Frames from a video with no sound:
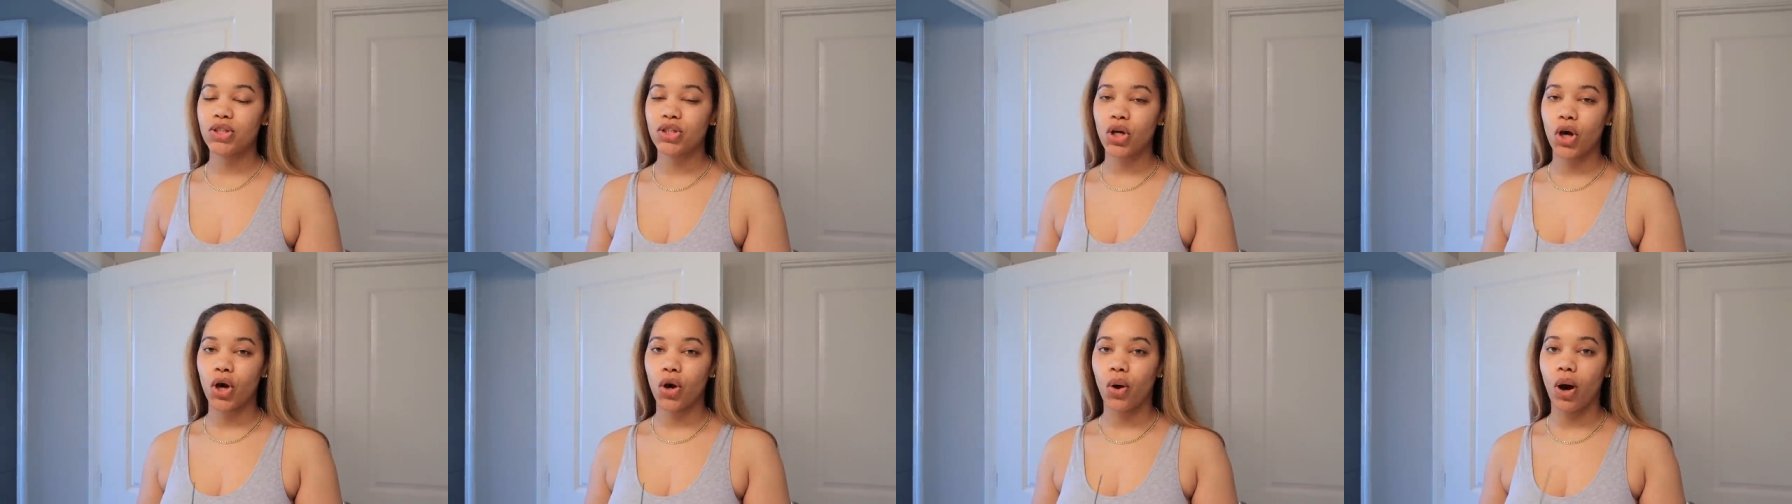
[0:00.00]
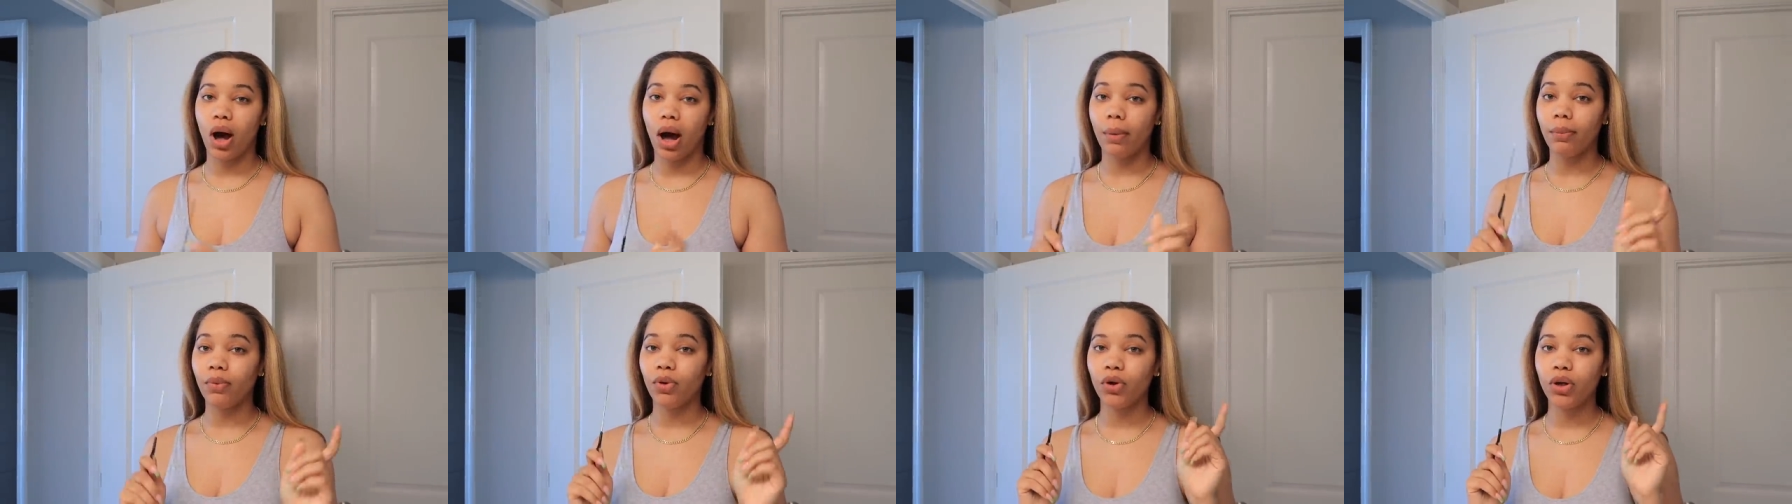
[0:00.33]
So
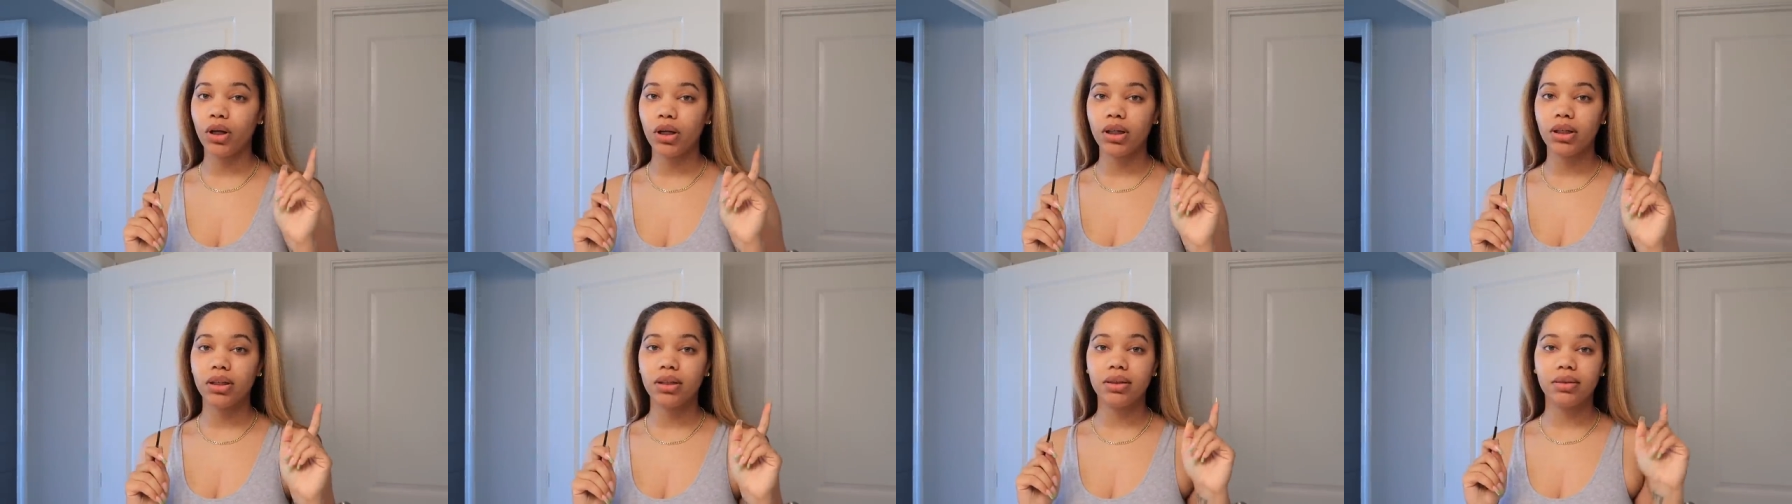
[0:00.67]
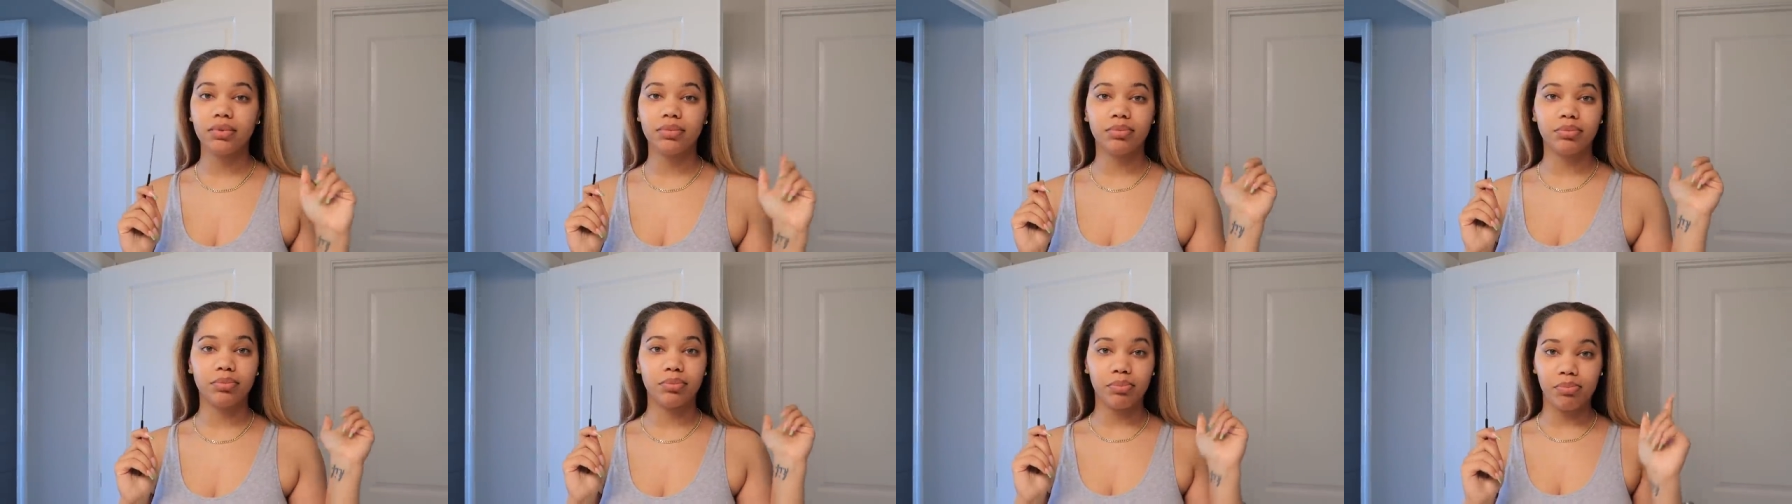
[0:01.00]
I'm
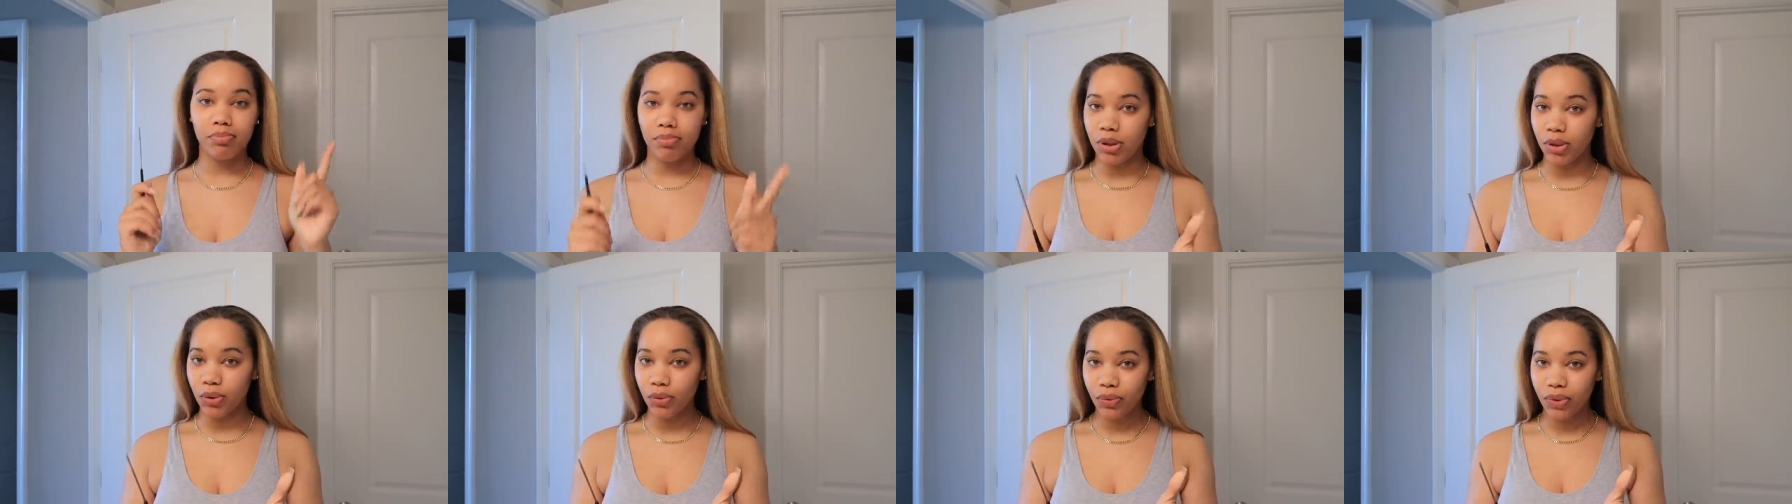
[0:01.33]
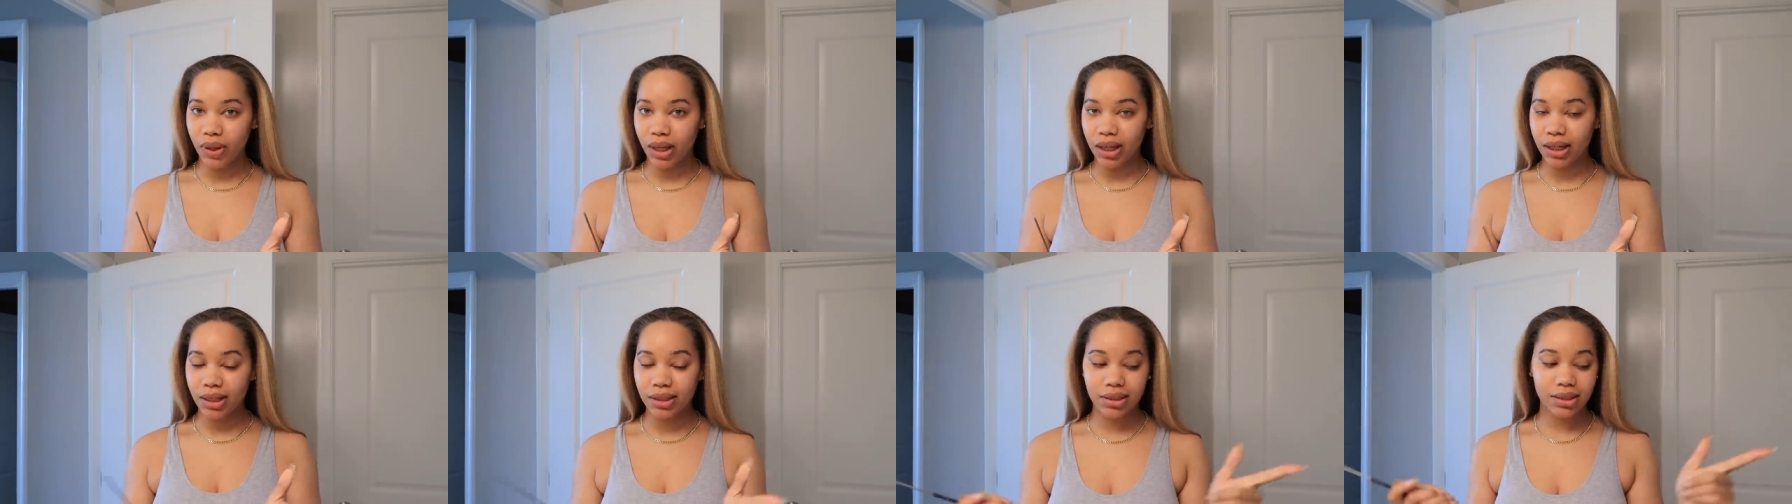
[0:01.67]
gonna mute
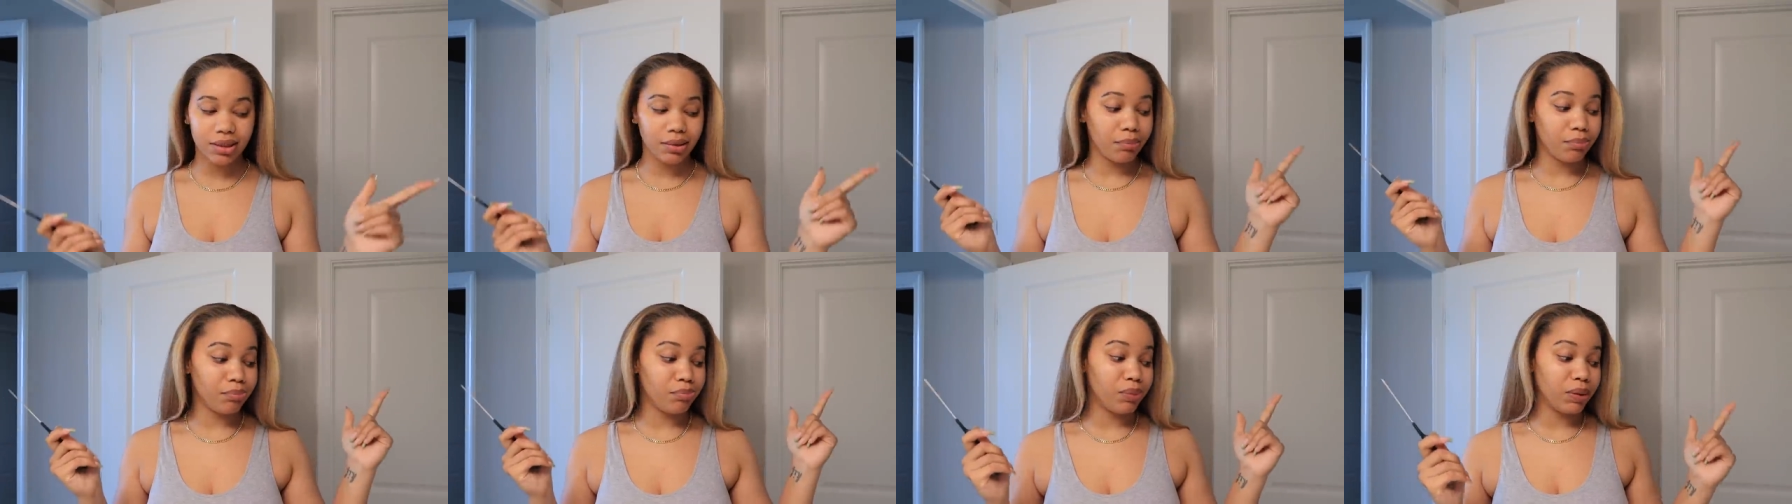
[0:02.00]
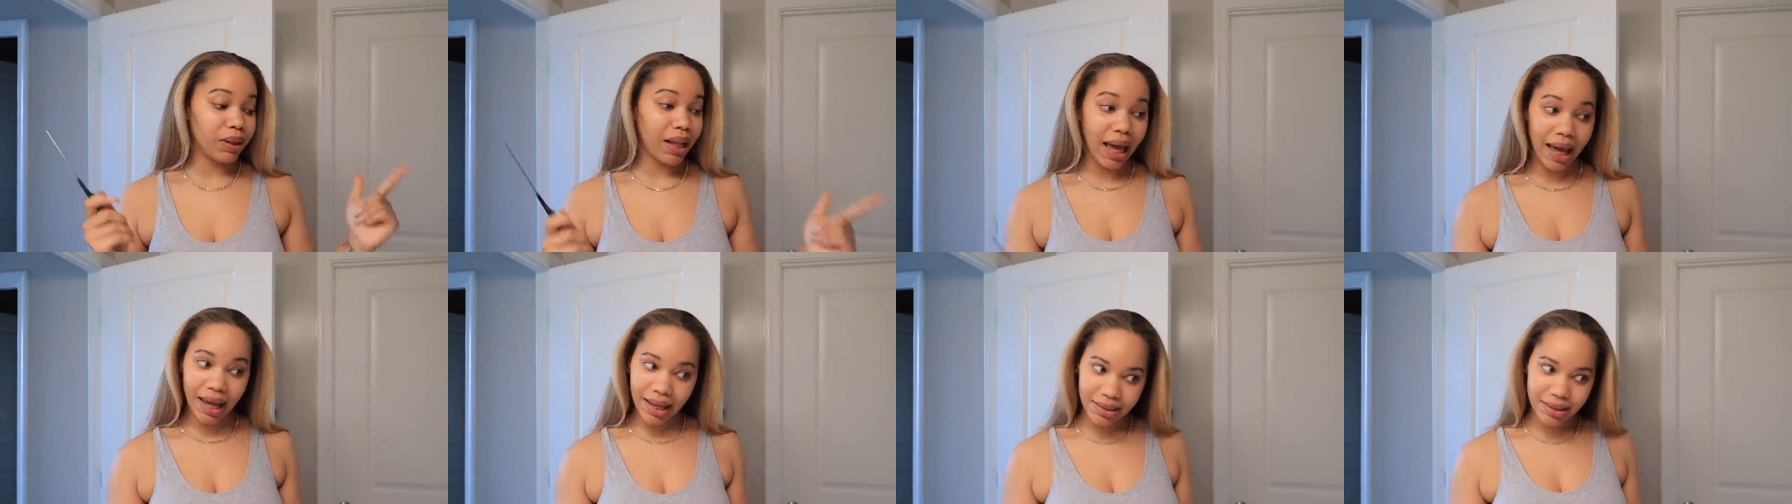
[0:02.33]
this,
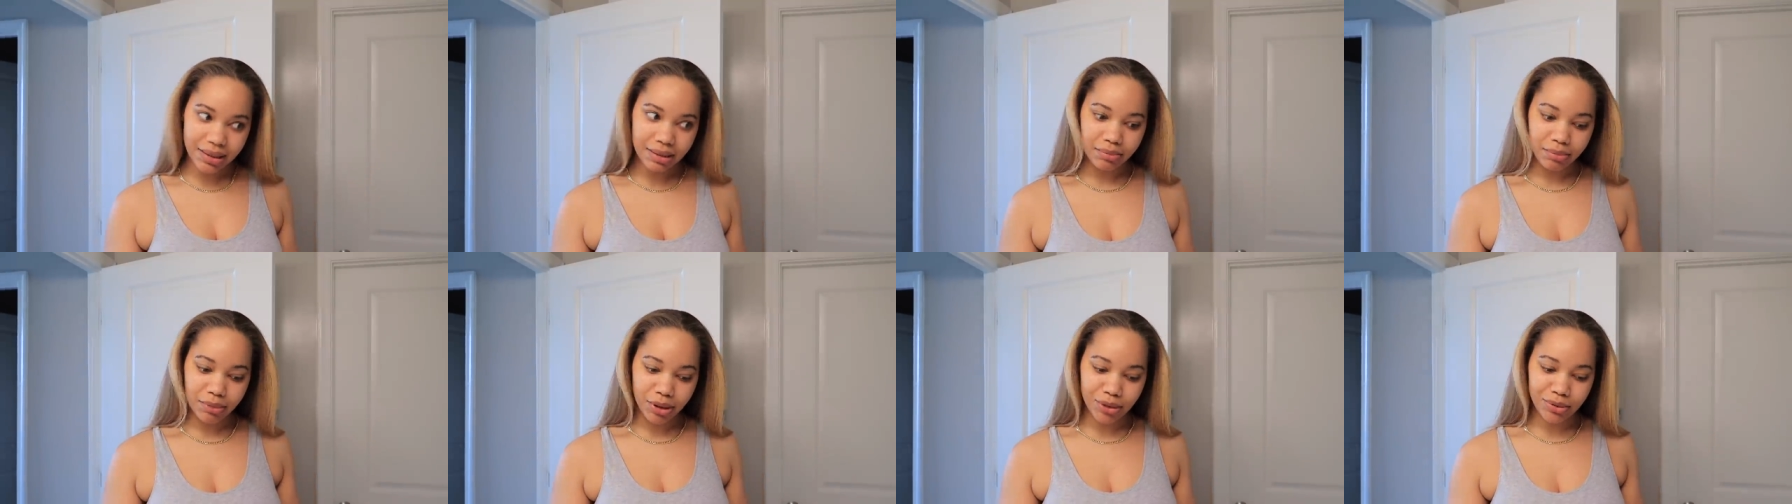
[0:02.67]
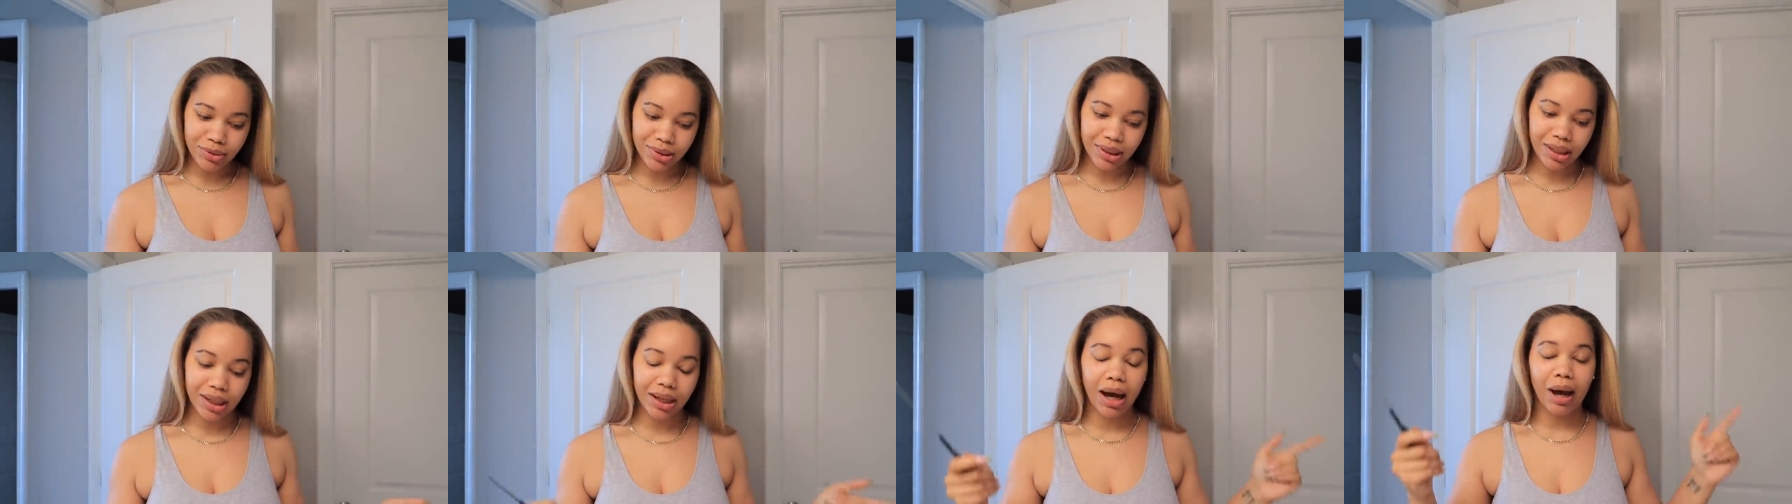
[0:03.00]
blast some
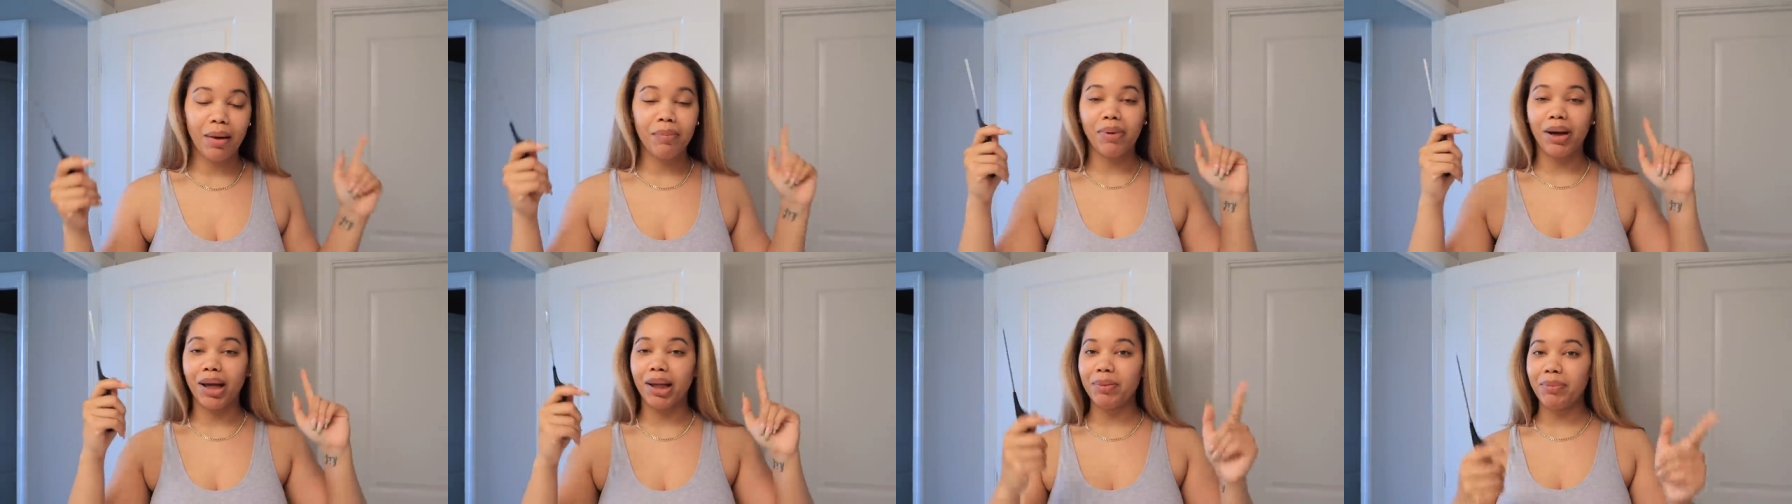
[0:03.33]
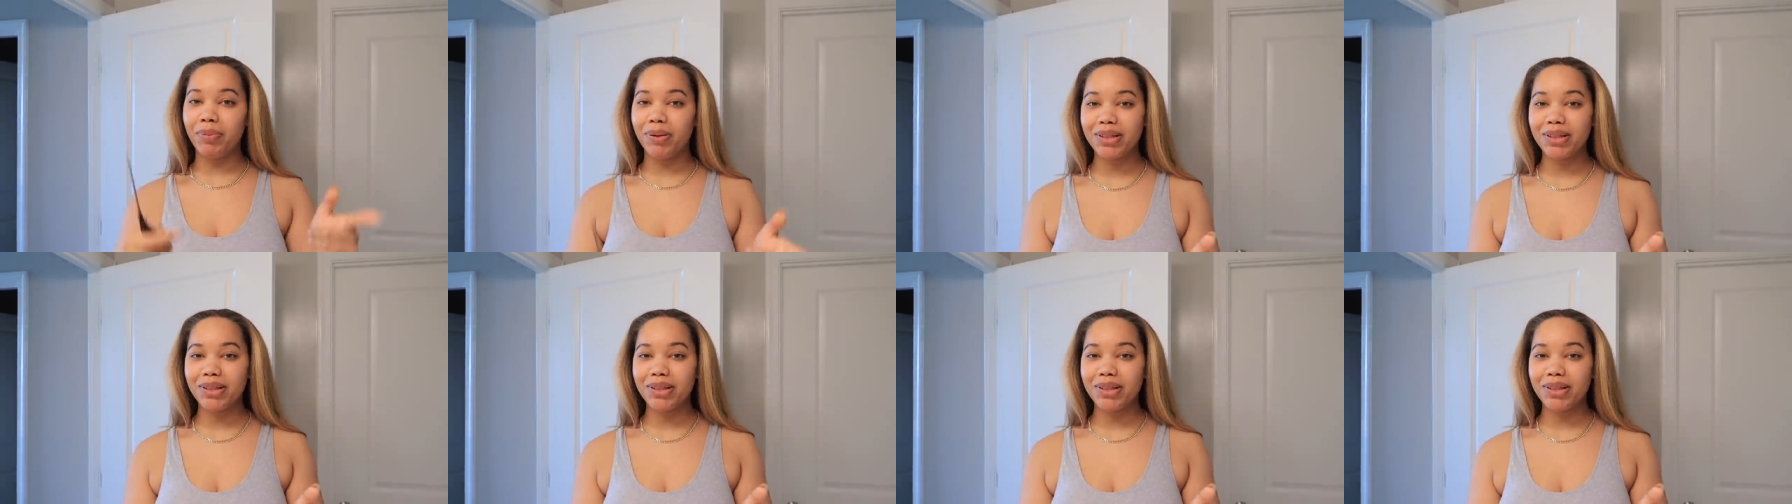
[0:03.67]
music. I'll probably